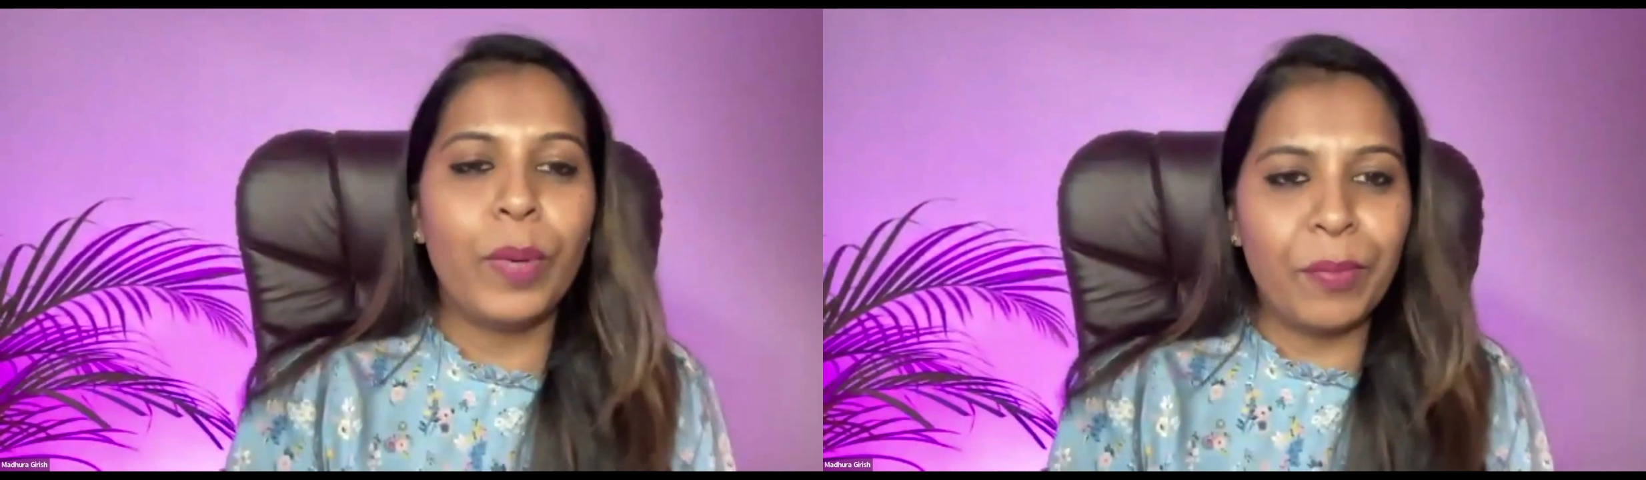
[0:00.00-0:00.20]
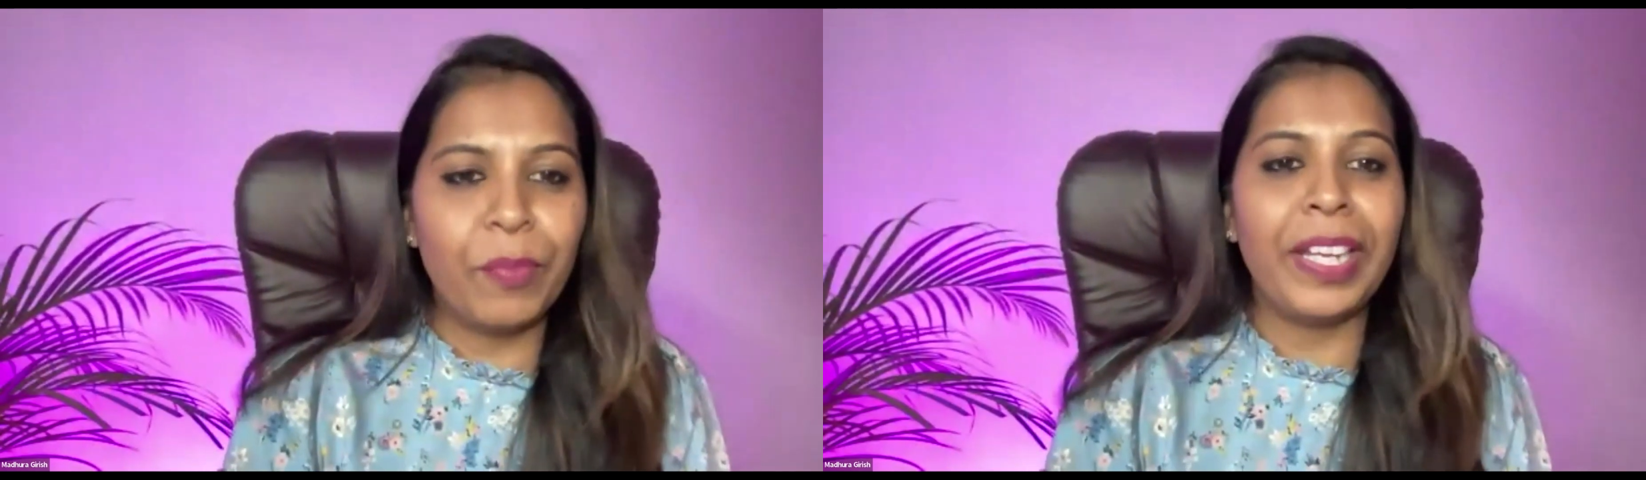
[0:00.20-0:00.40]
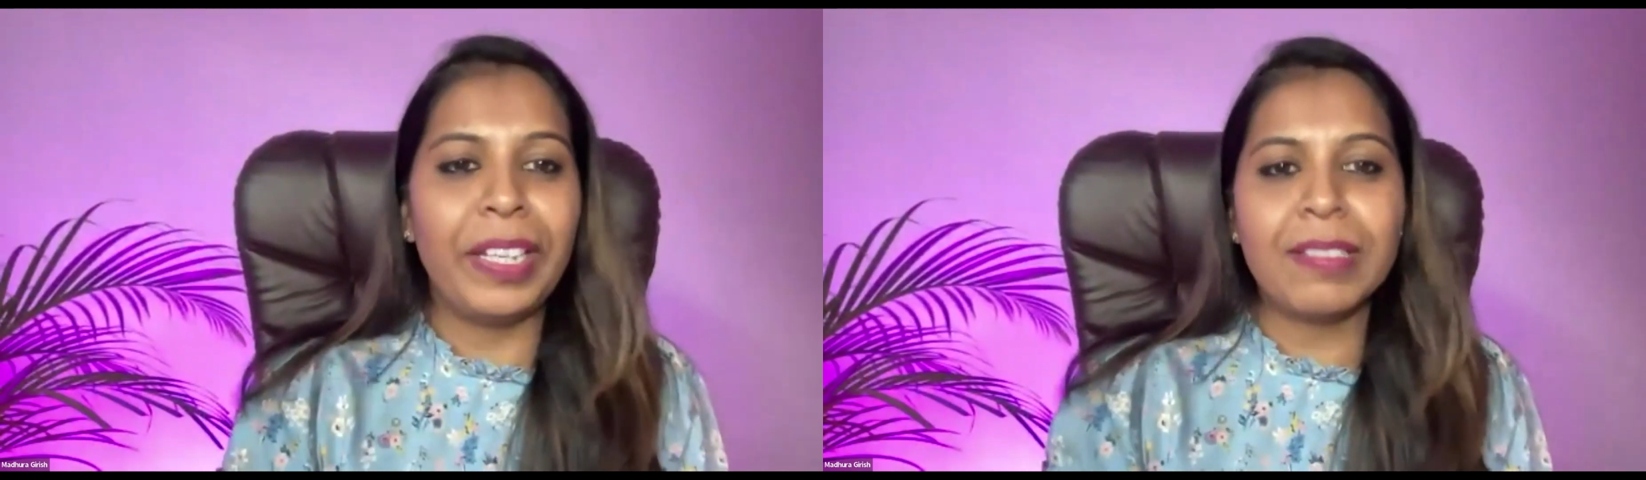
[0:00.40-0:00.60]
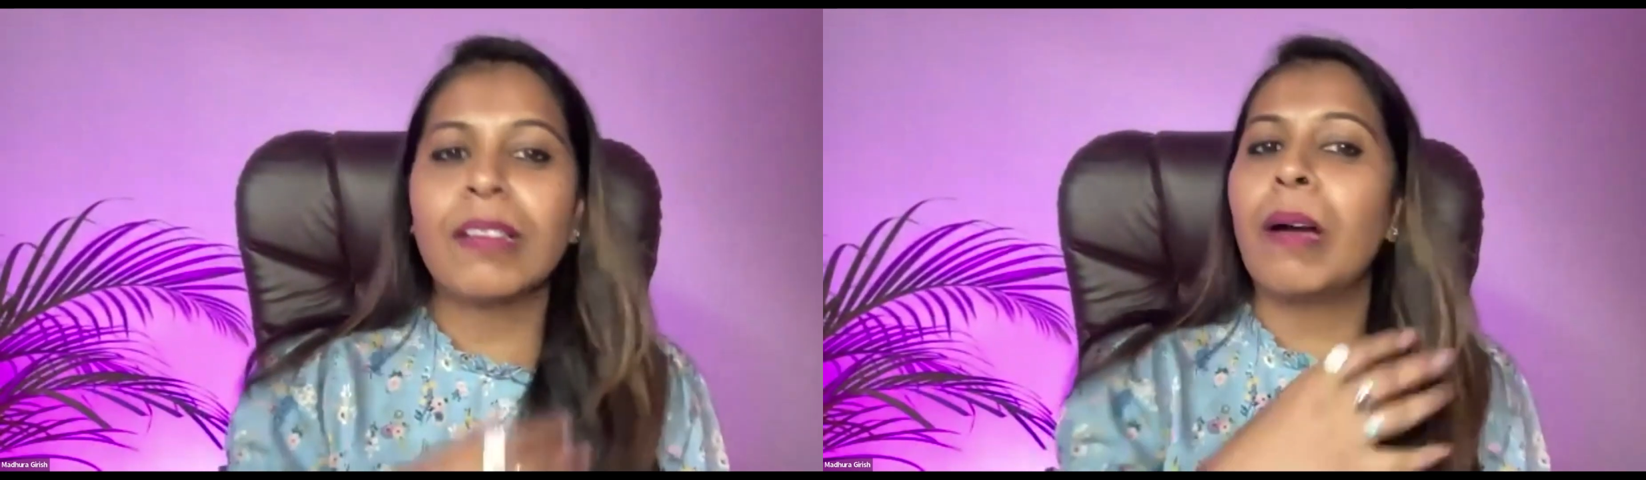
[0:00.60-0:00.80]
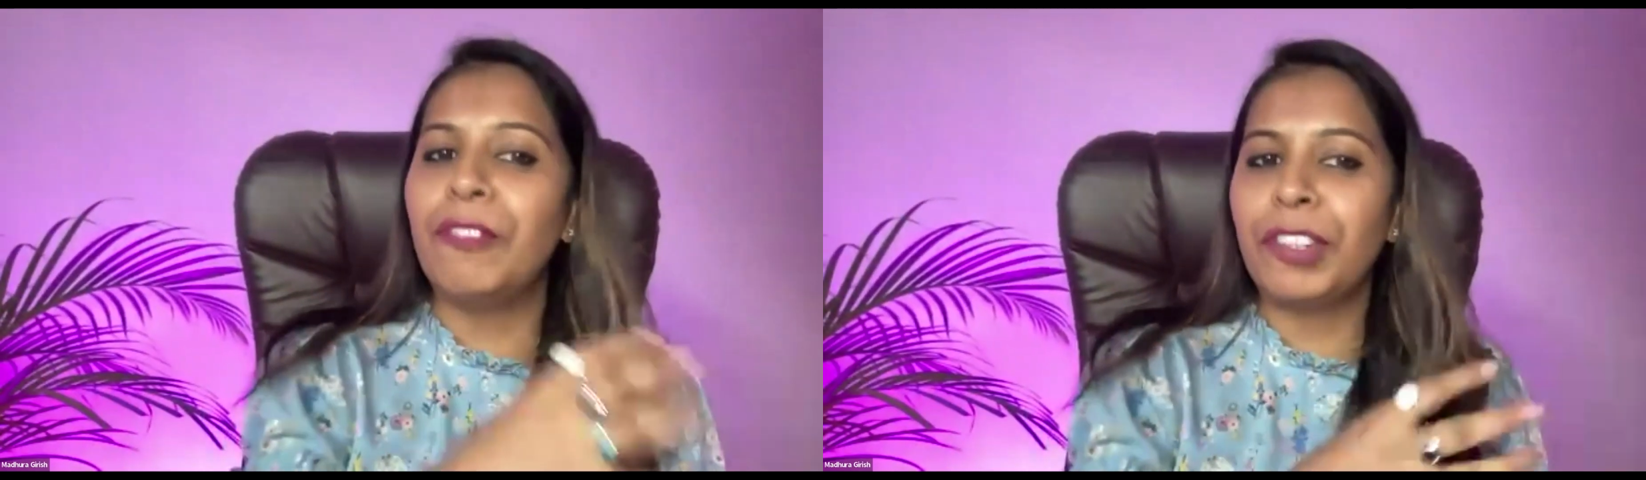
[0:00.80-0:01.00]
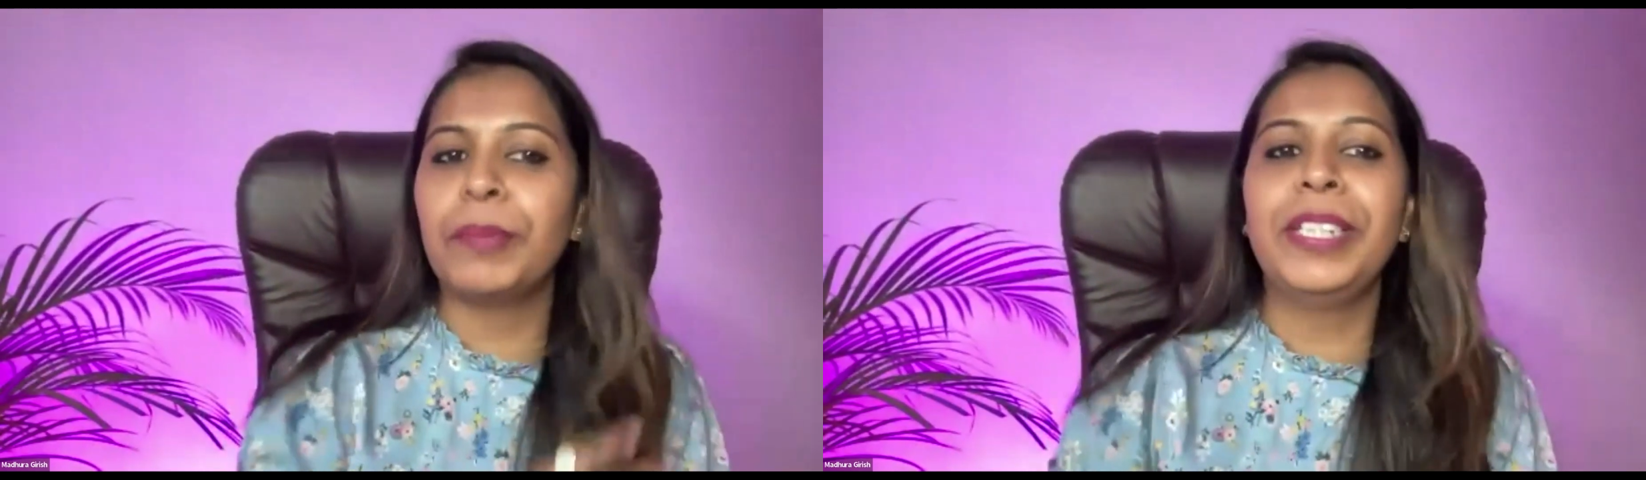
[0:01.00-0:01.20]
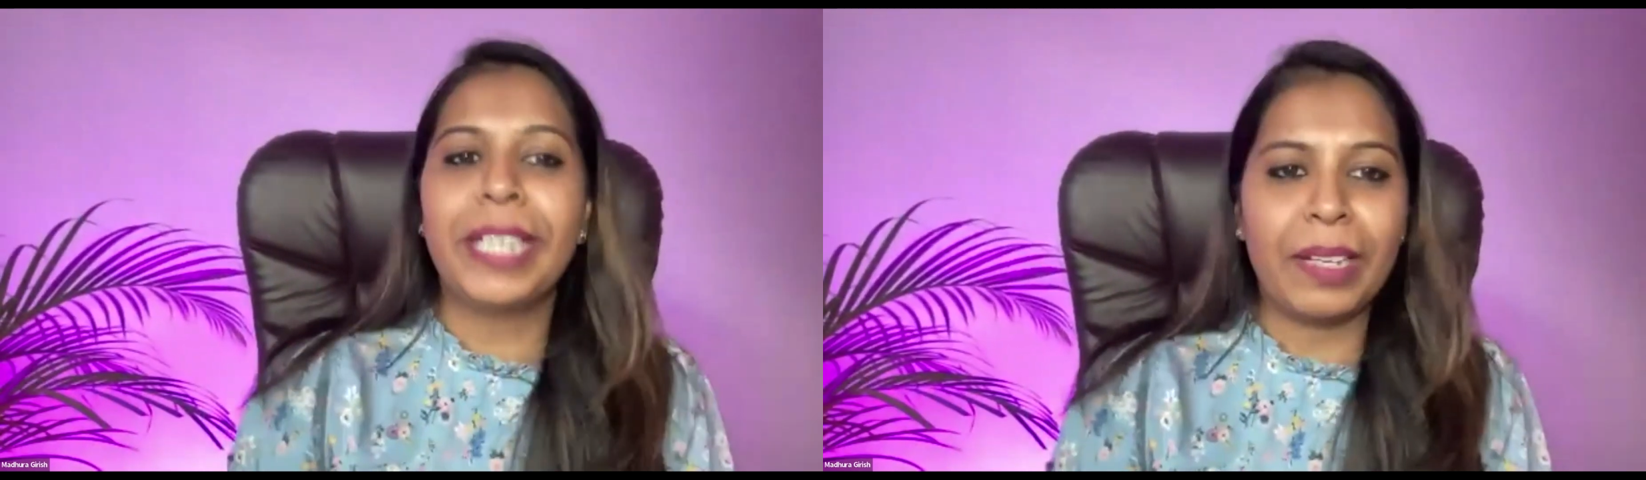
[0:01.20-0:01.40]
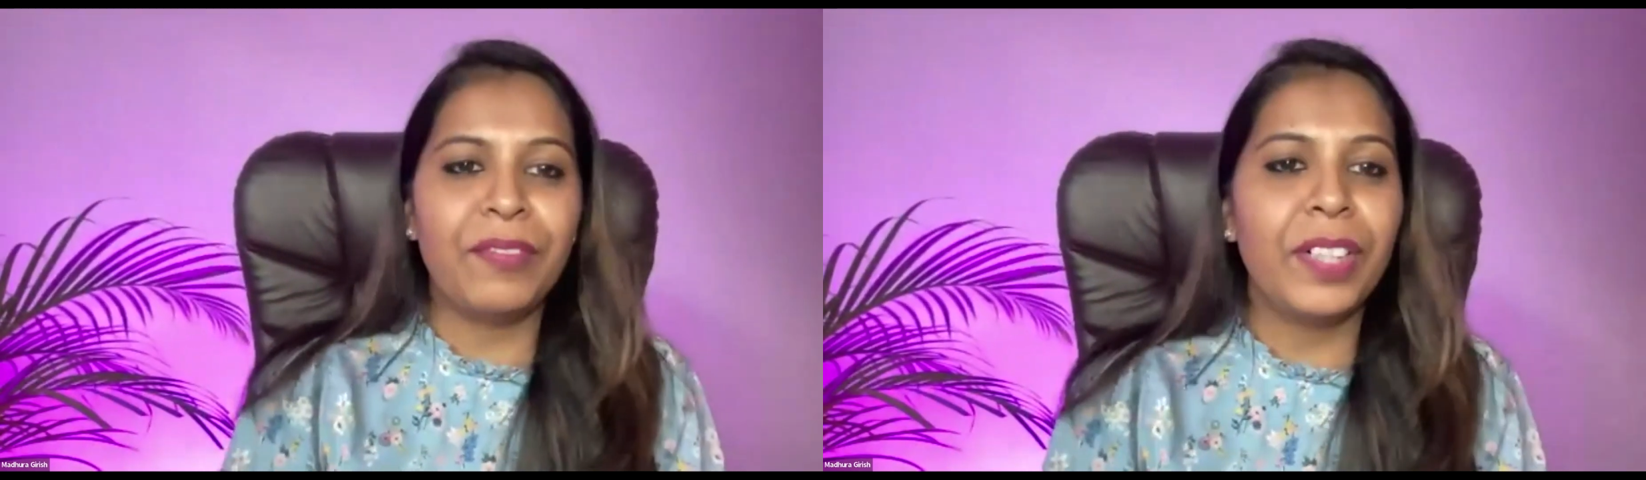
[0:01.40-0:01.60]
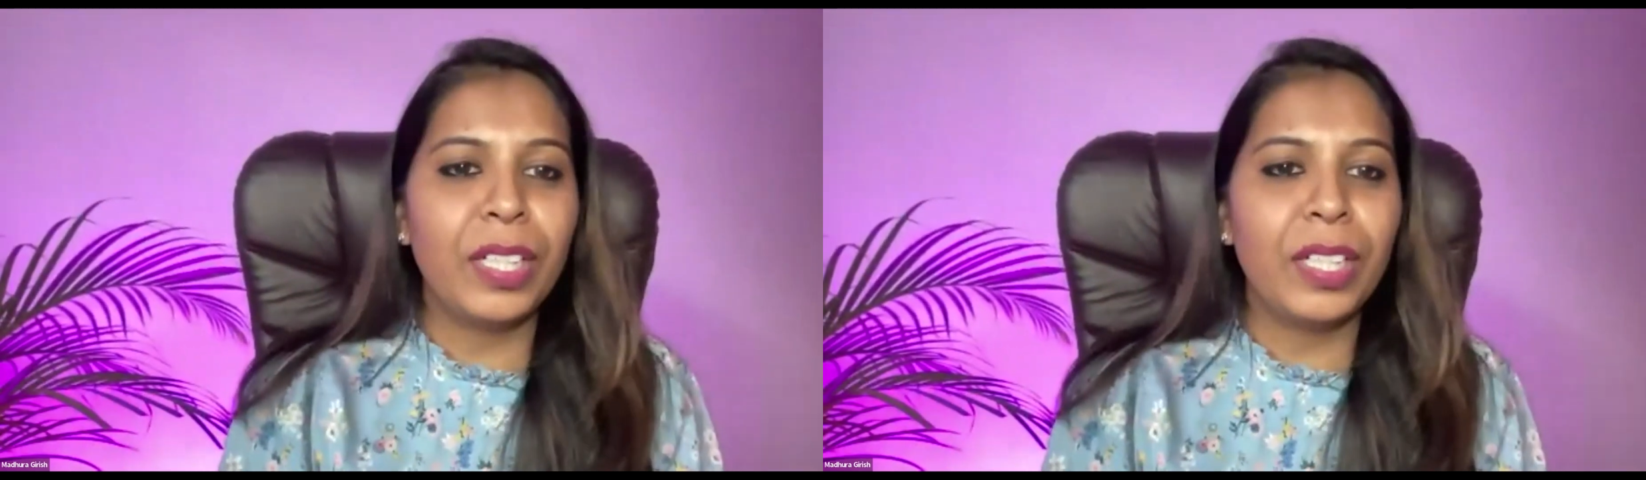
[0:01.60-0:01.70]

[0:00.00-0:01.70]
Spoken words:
when is the comfortable time.